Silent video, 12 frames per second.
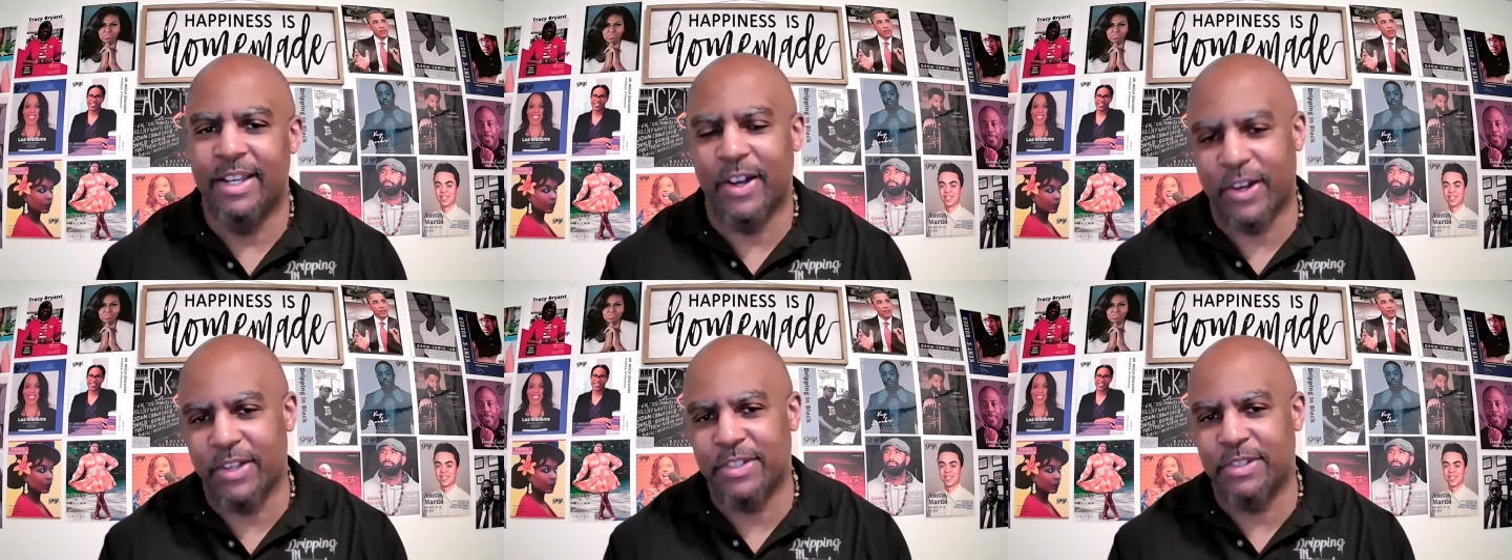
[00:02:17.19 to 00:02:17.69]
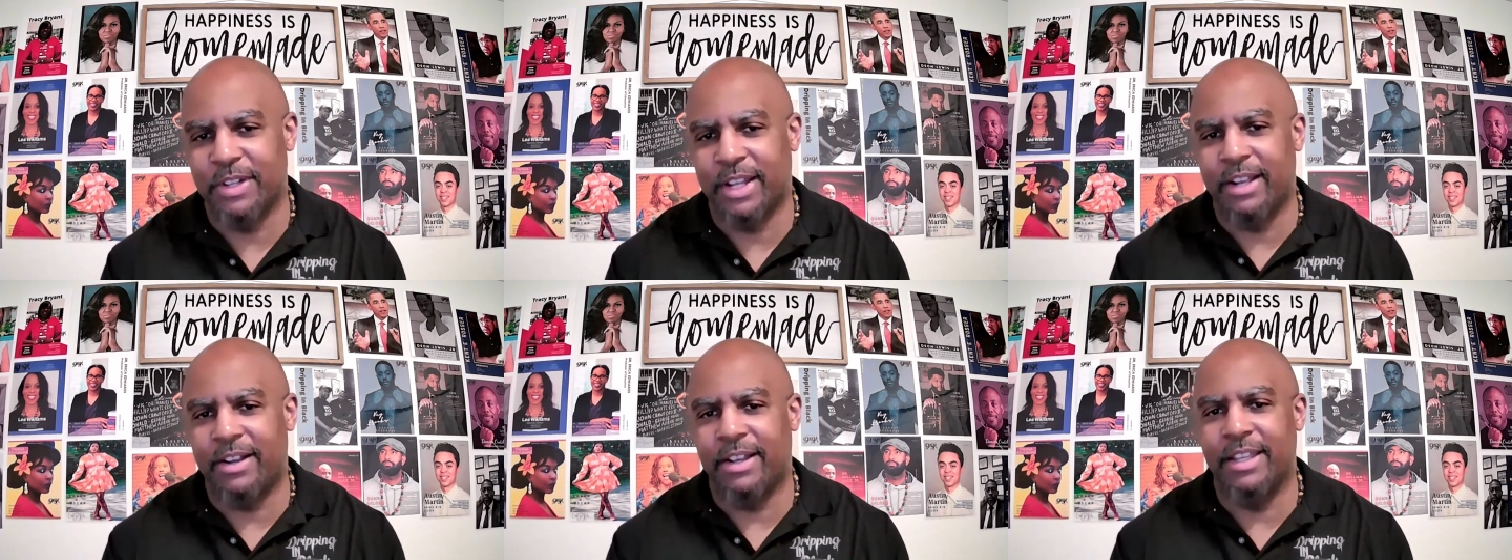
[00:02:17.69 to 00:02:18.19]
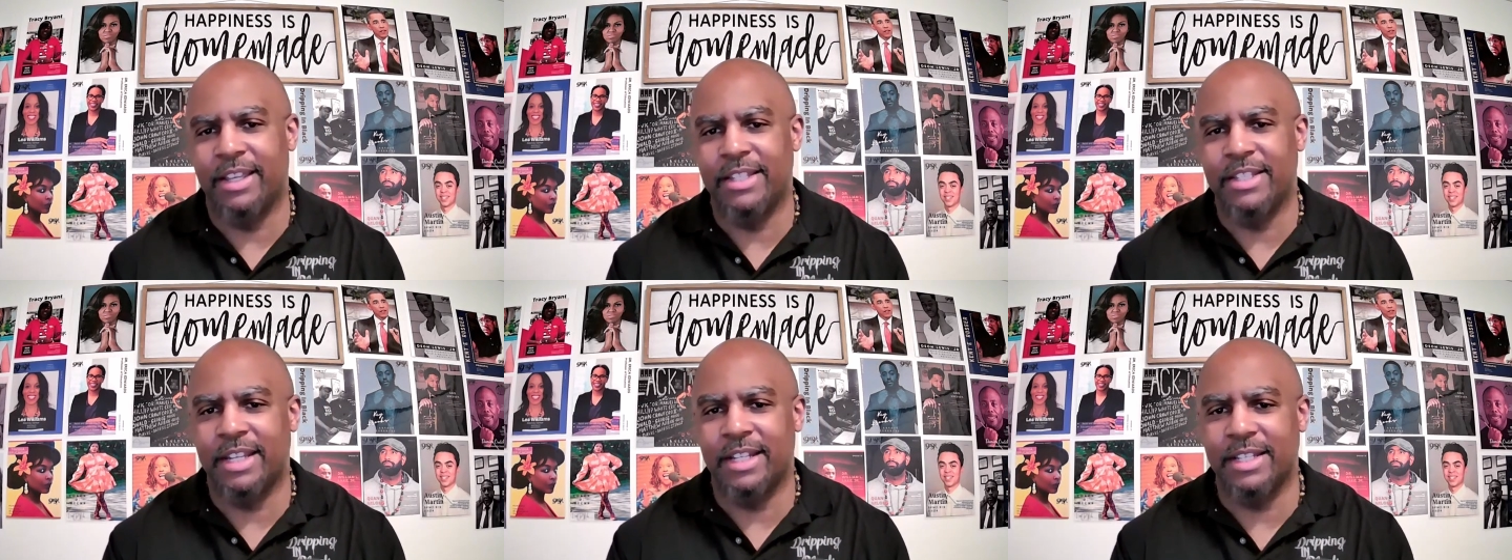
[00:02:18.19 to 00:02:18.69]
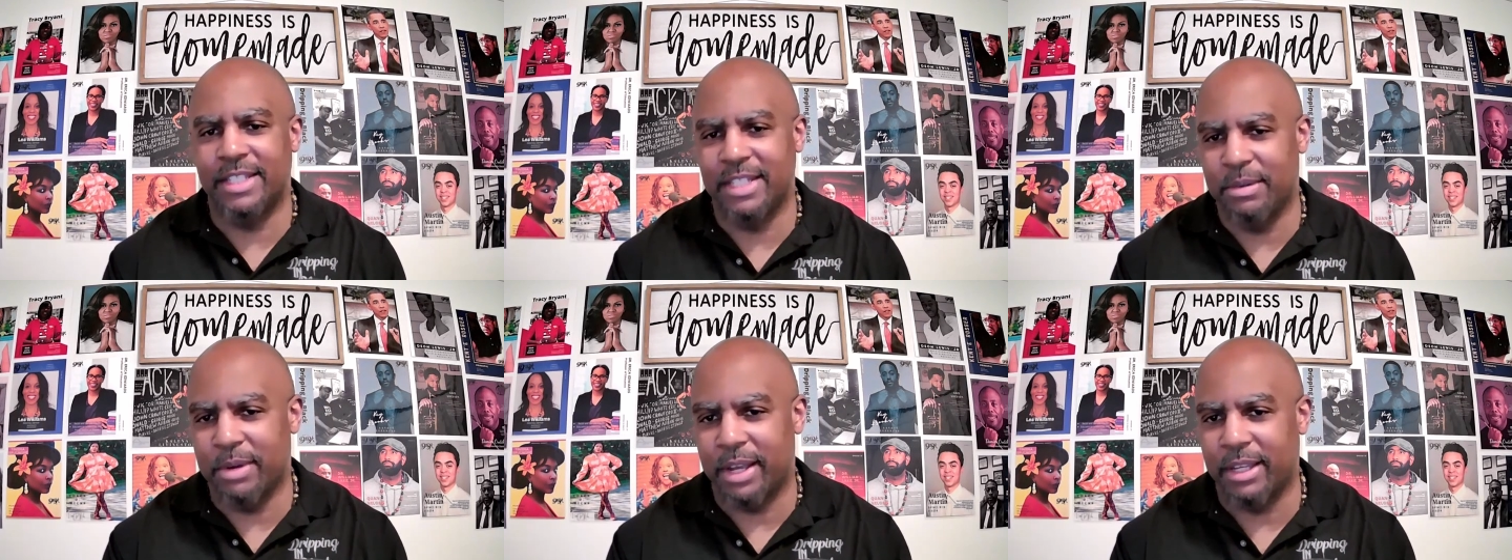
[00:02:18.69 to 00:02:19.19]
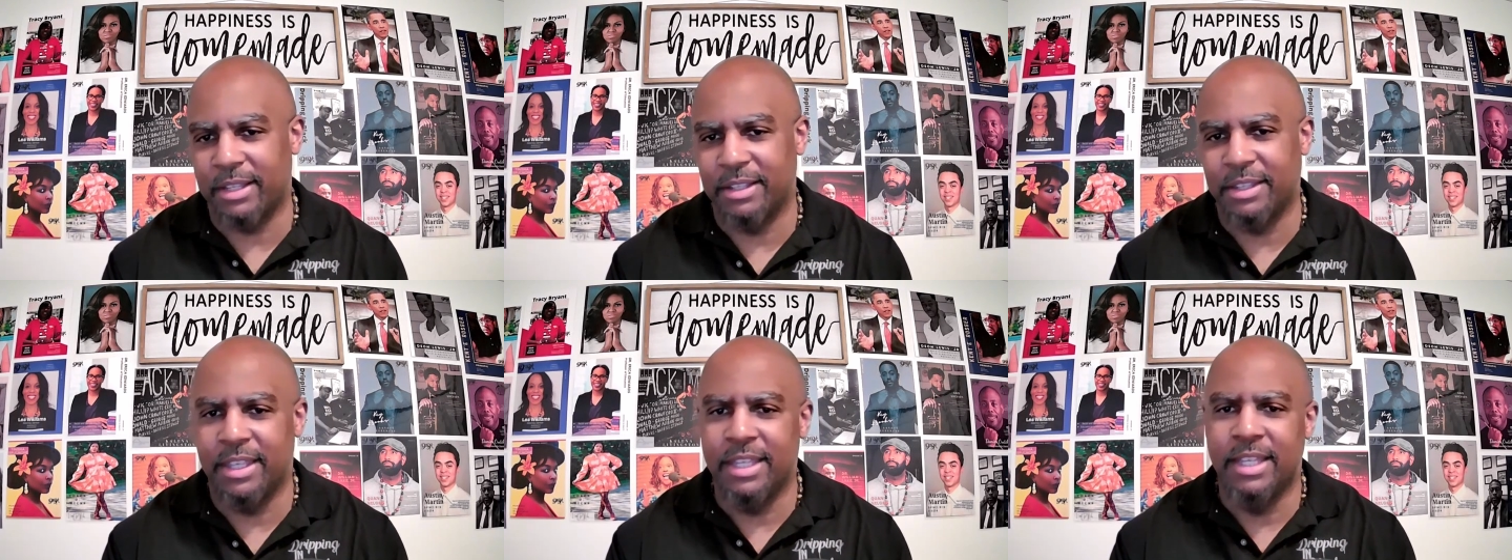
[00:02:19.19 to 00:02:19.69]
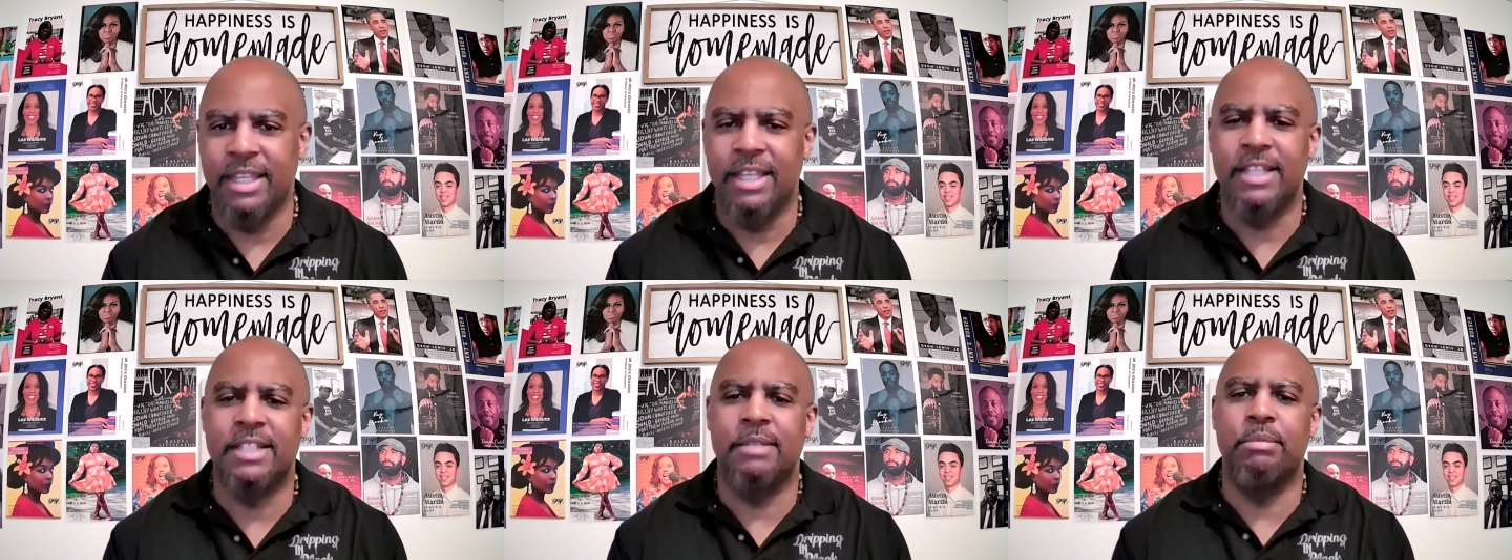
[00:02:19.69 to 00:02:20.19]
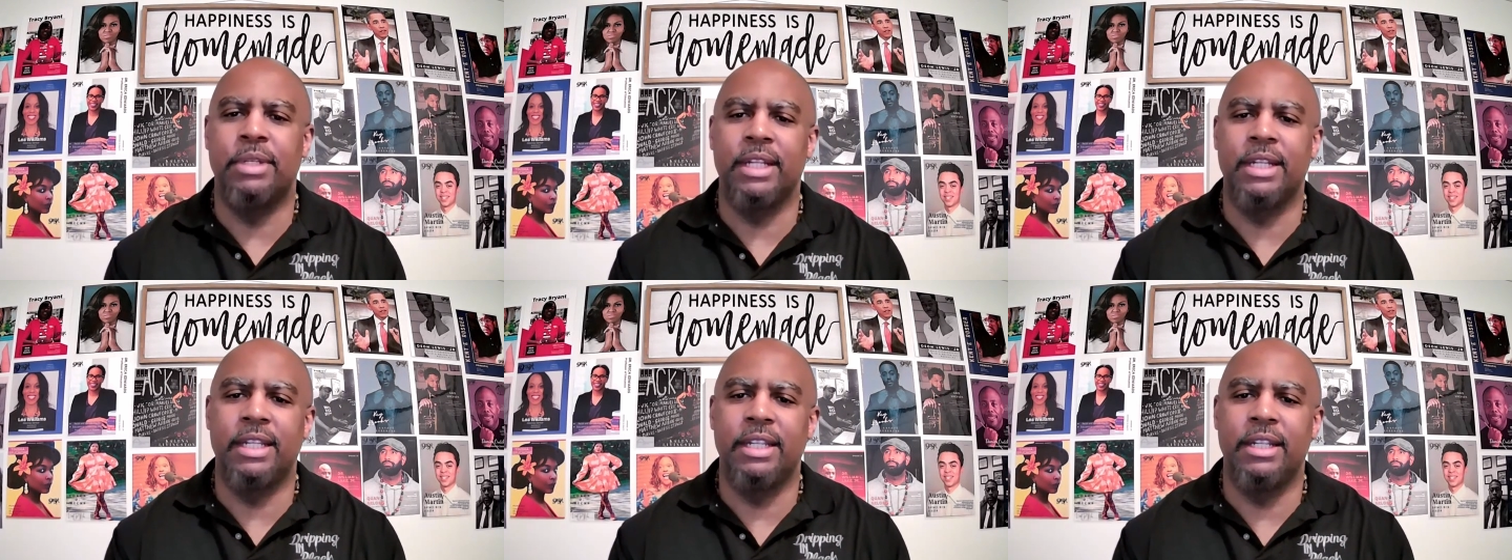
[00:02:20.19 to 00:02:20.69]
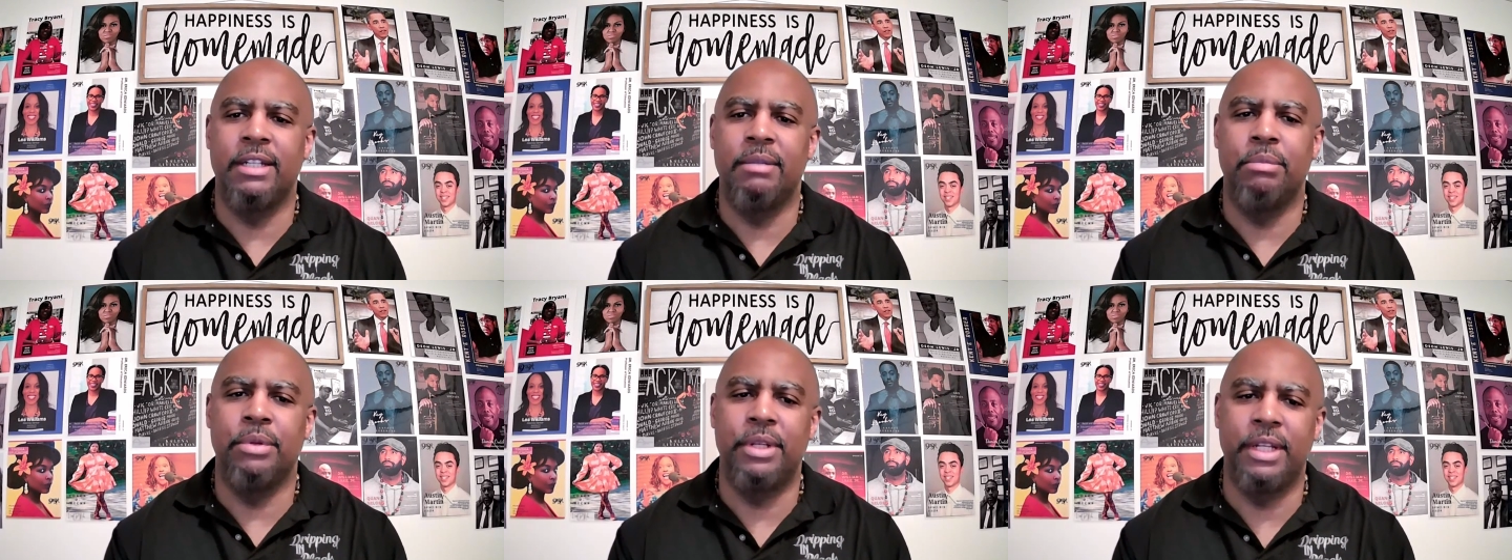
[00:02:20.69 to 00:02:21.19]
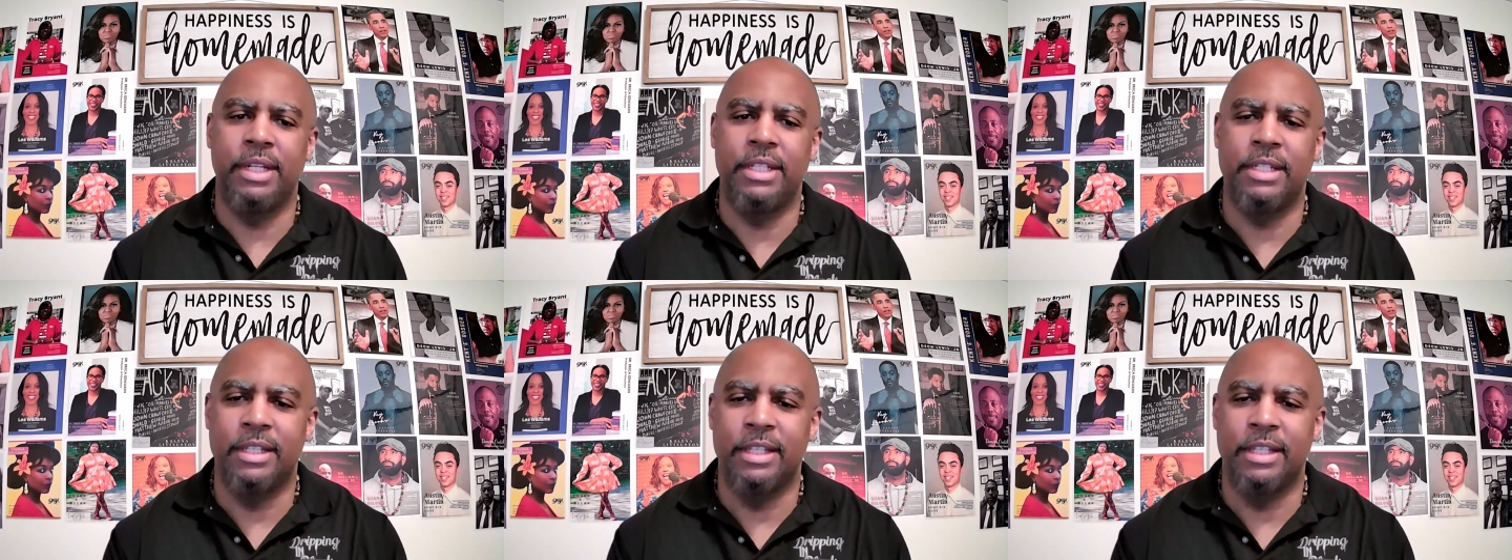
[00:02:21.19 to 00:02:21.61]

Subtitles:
Also like our guest, Jalen Seawright, his ability to bridge